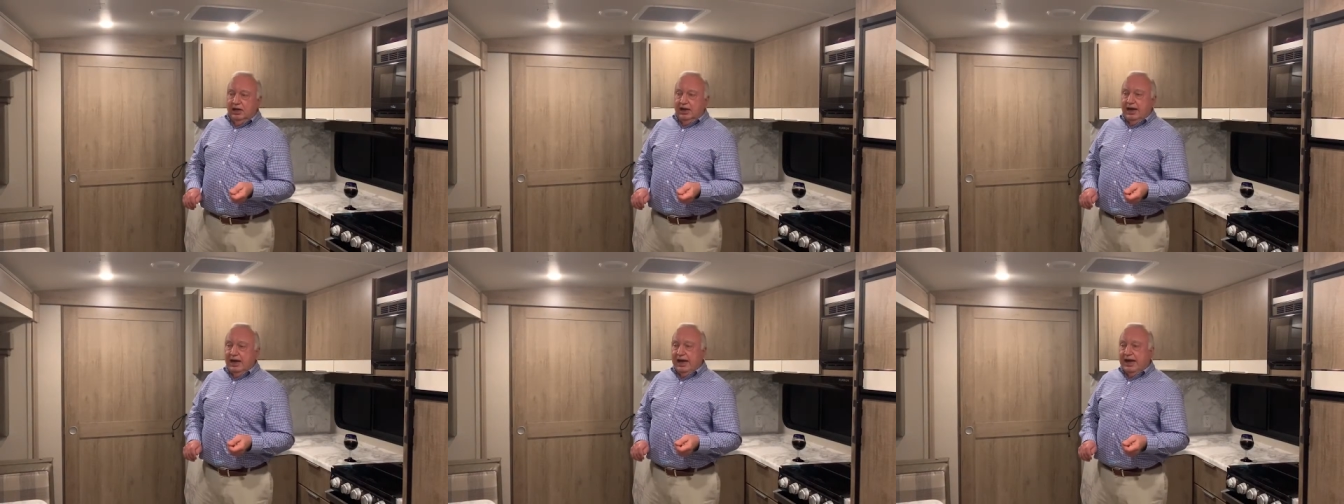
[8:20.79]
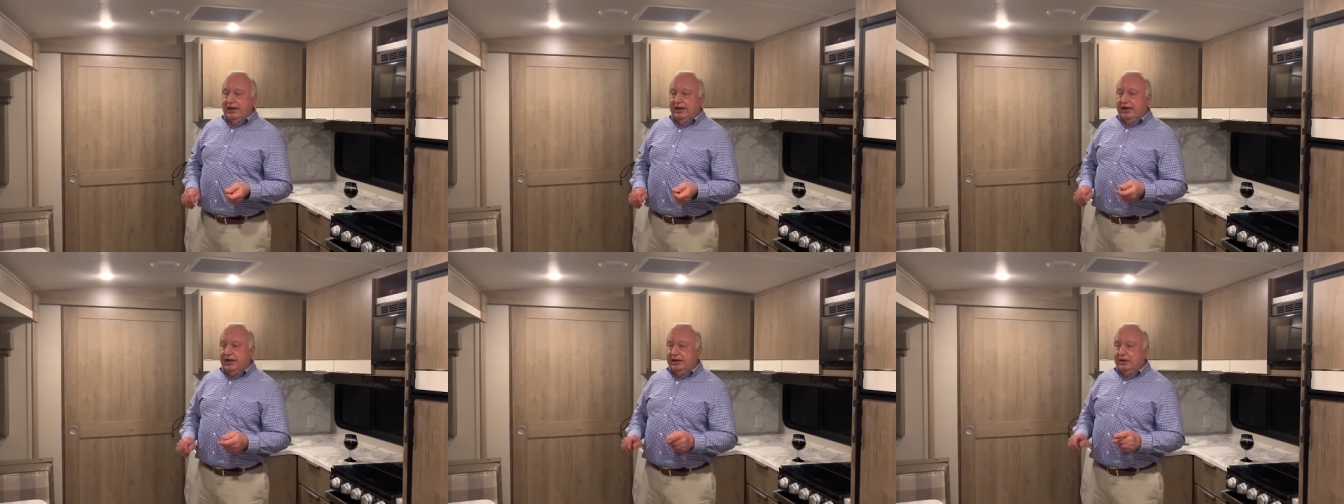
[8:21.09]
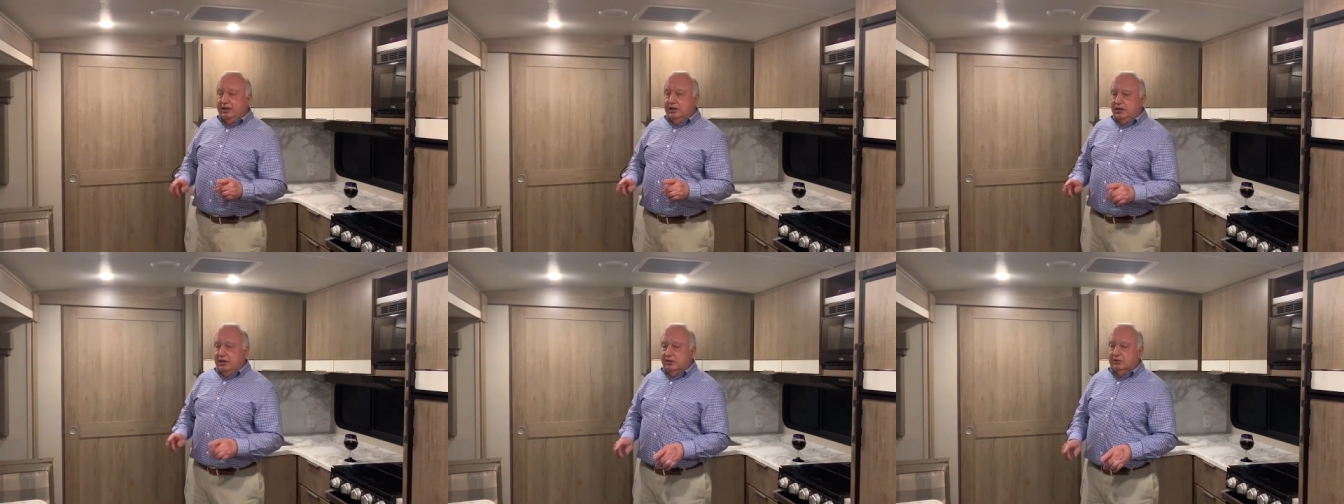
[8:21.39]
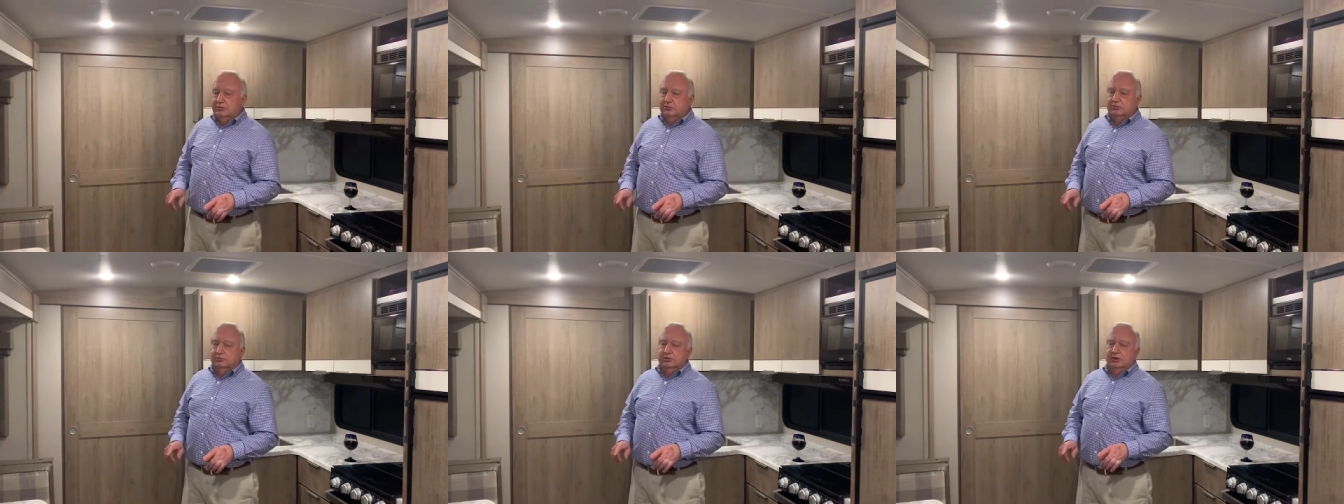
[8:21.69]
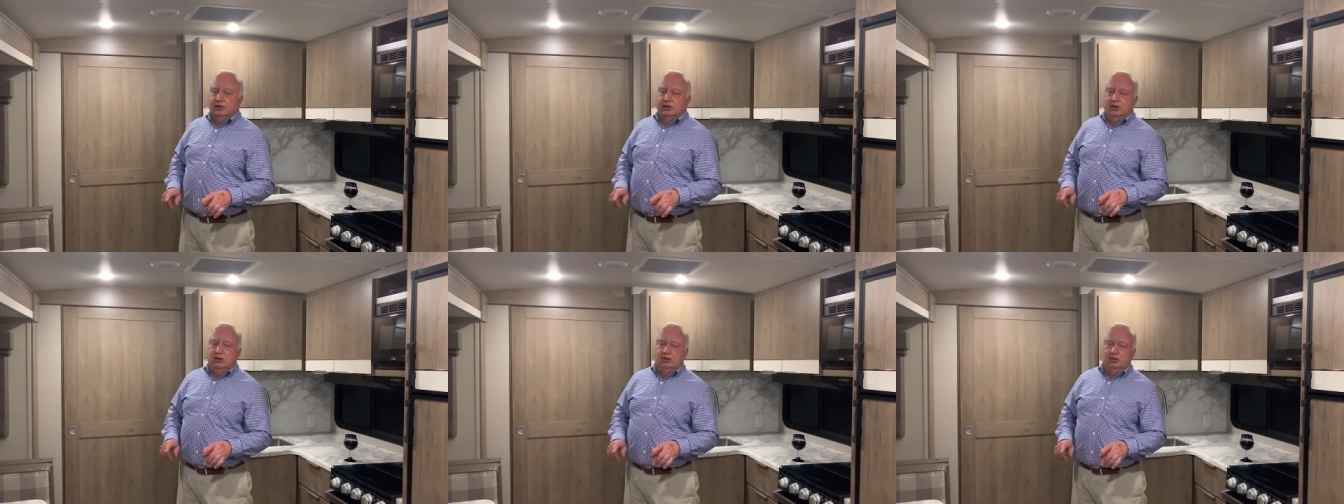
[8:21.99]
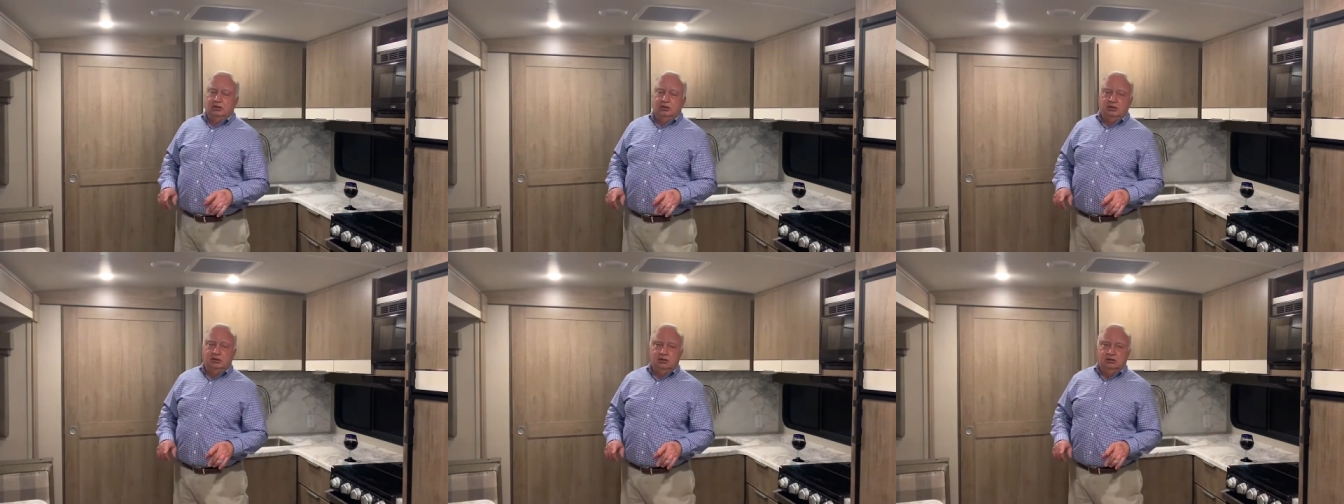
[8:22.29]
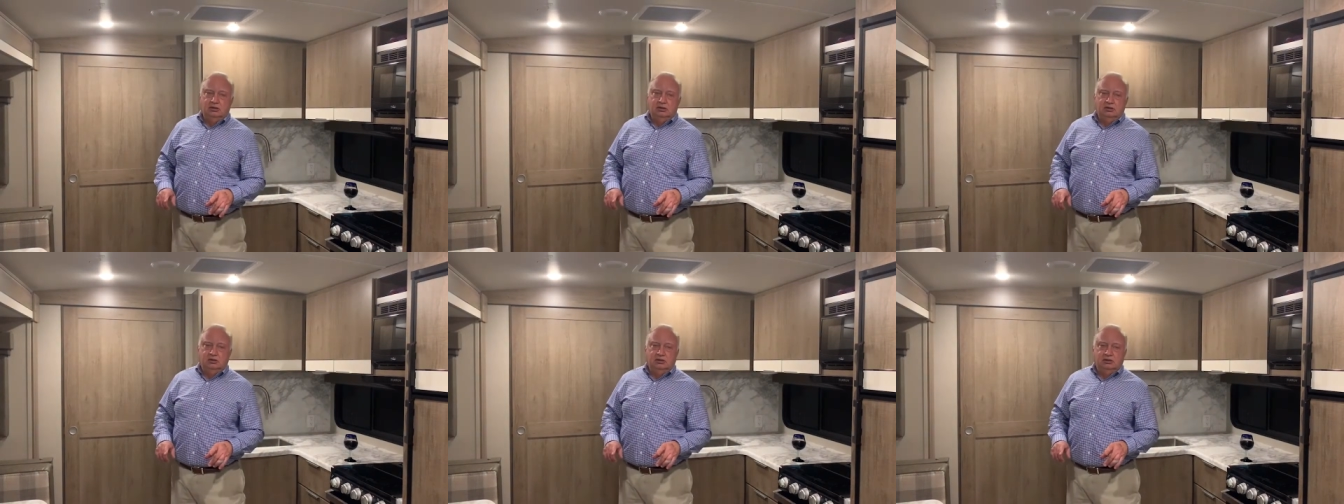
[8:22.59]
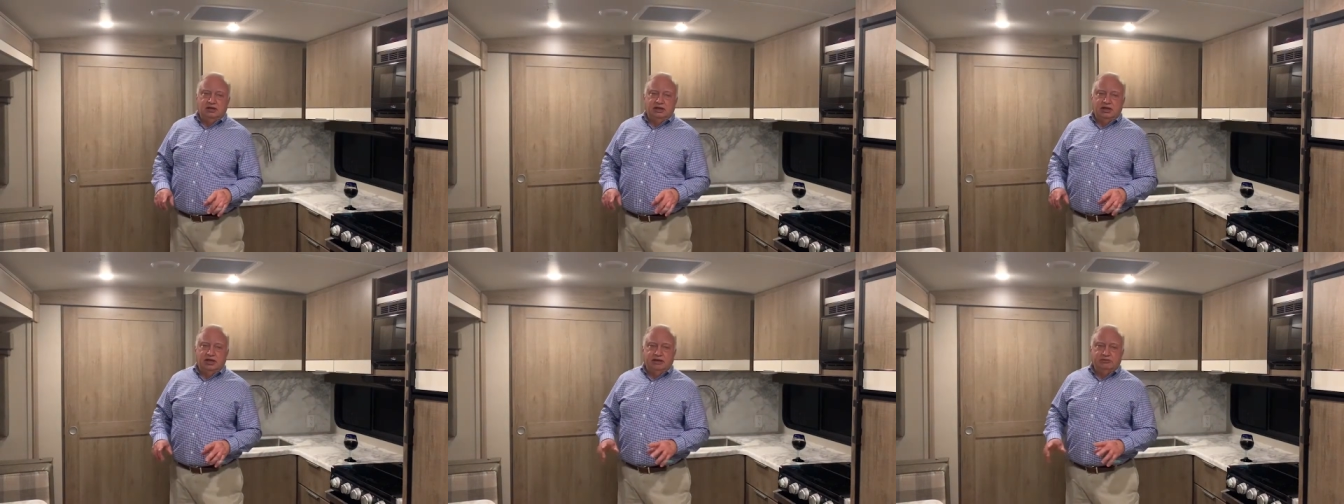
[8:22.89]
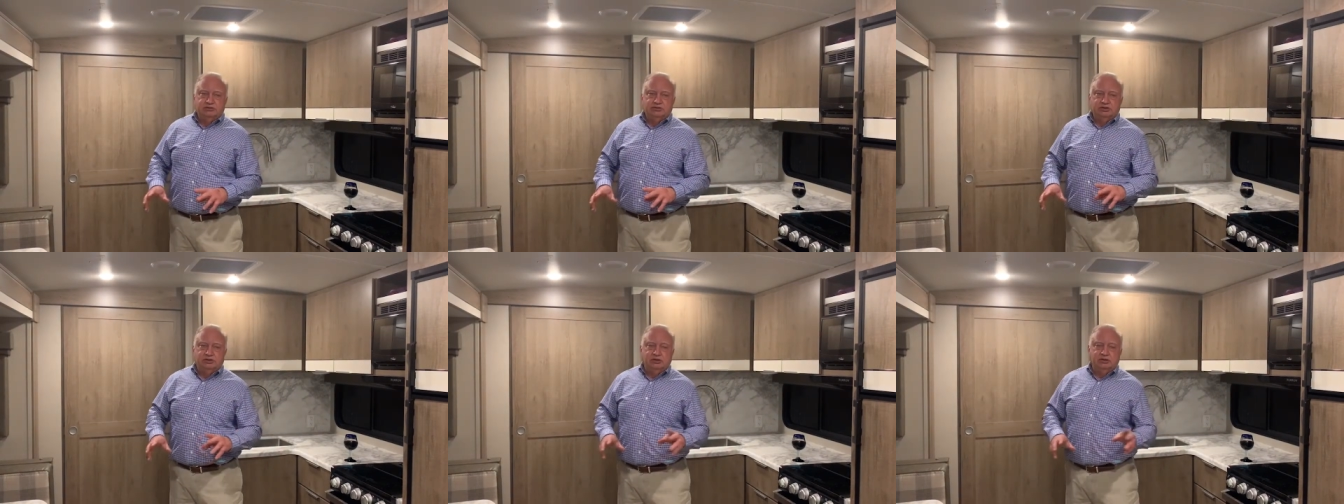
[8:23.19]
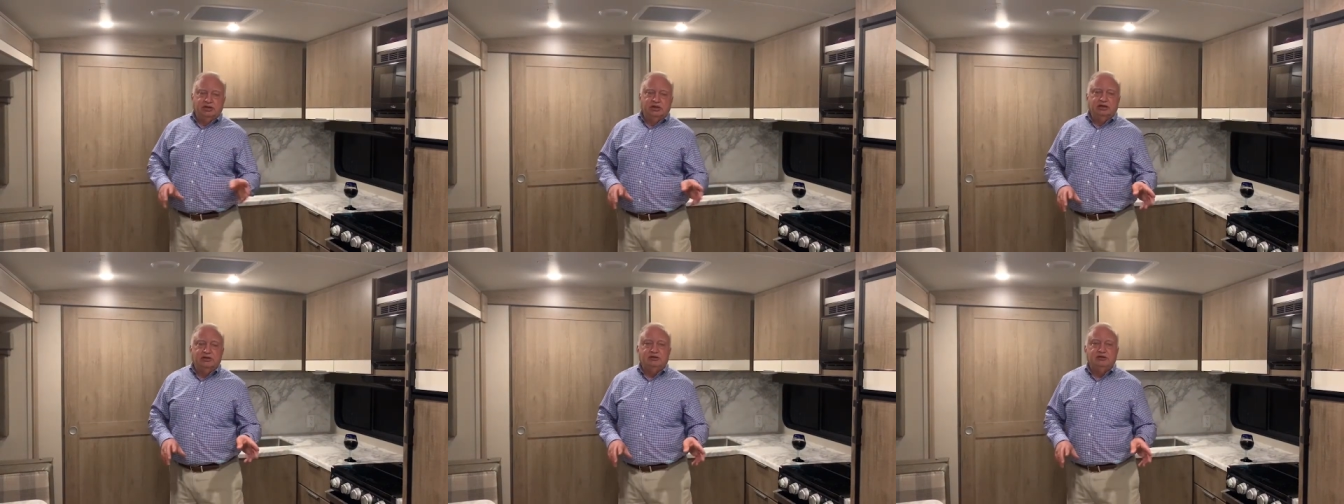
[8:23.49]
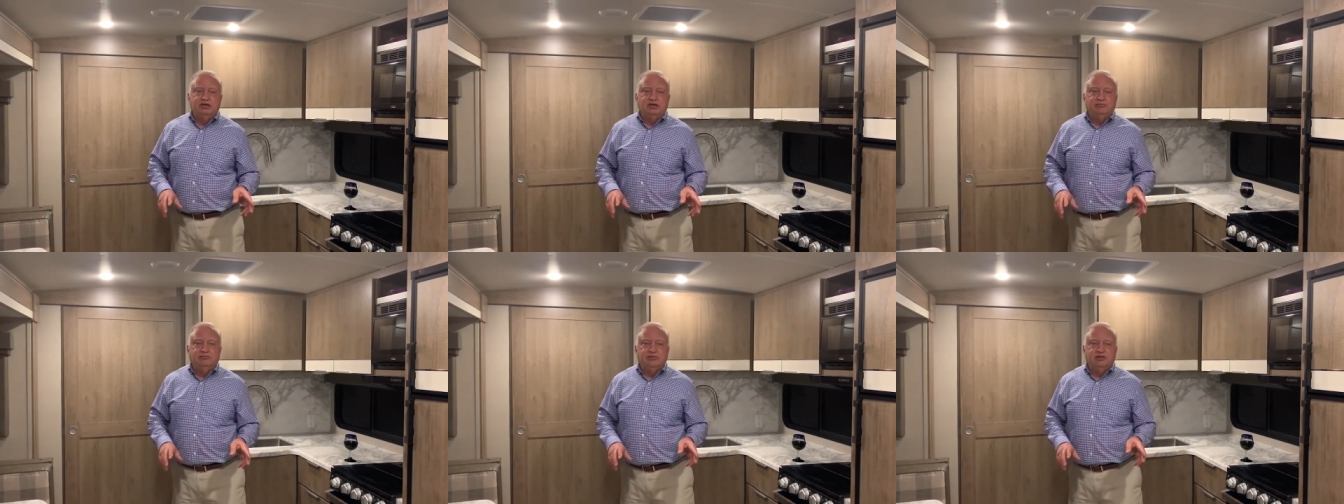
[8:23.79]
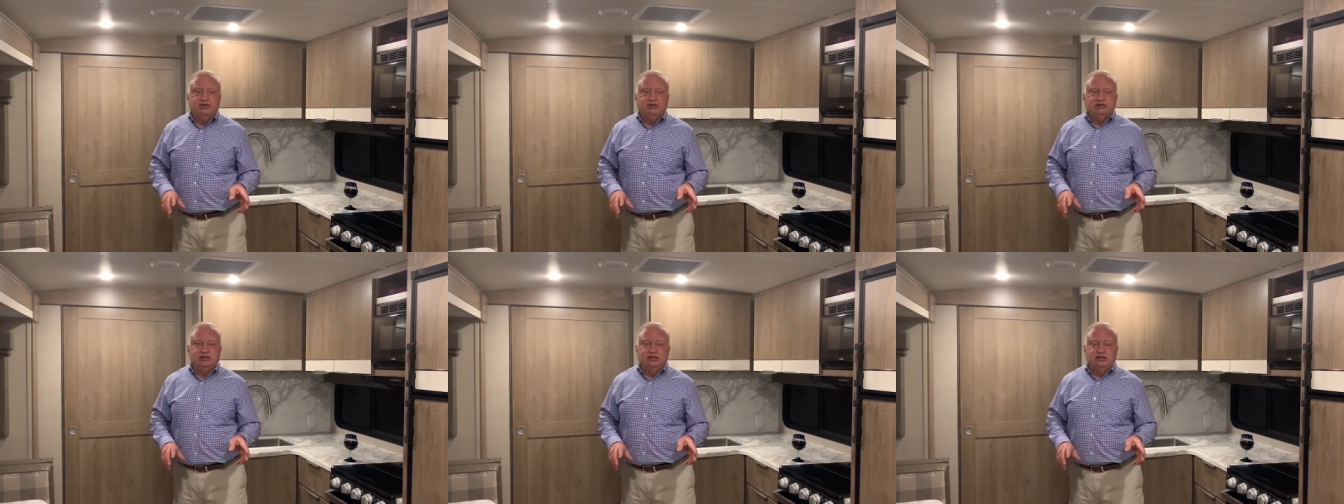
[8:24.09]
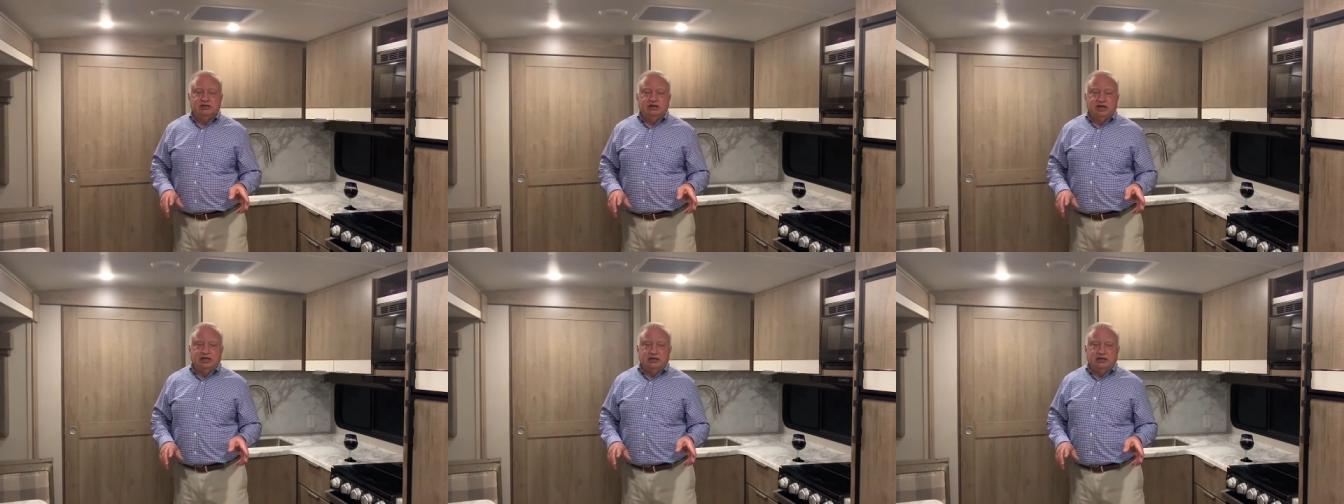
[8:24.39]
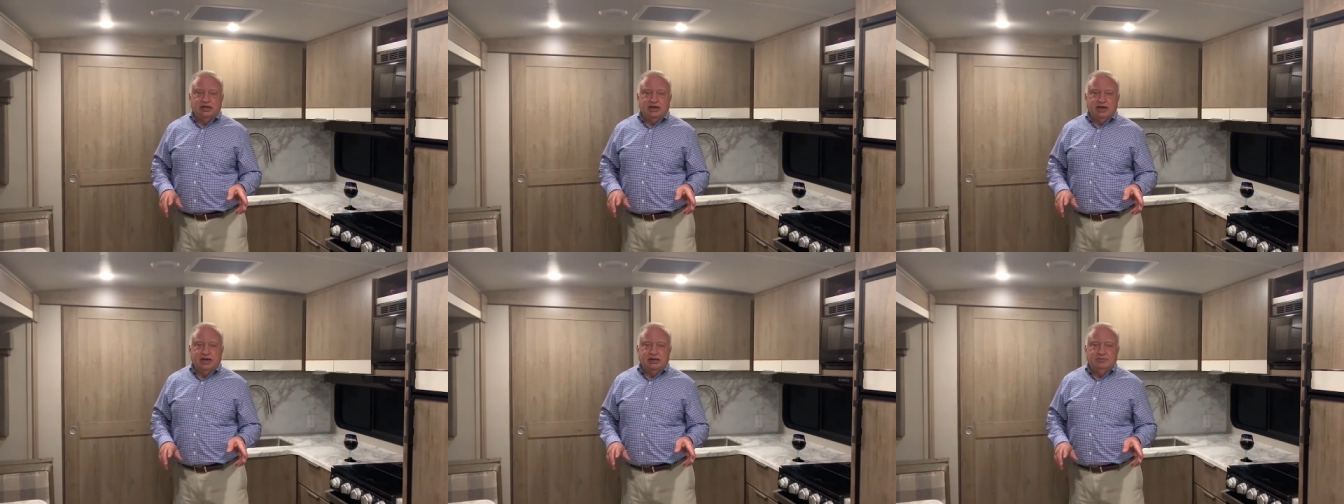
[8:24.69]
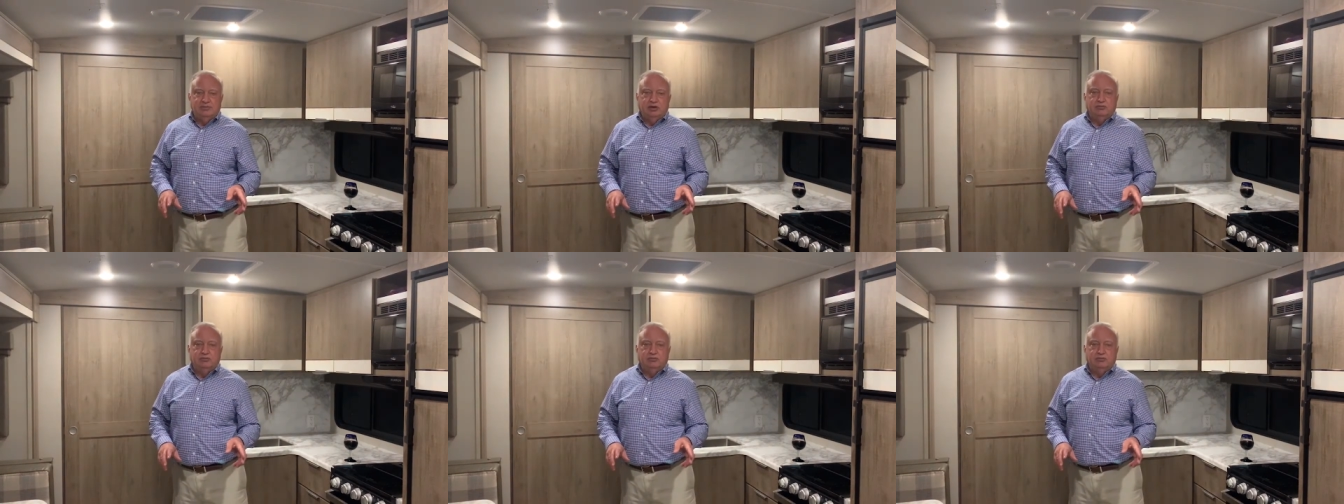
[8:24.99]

Had I known that I was going to attempt this at that time,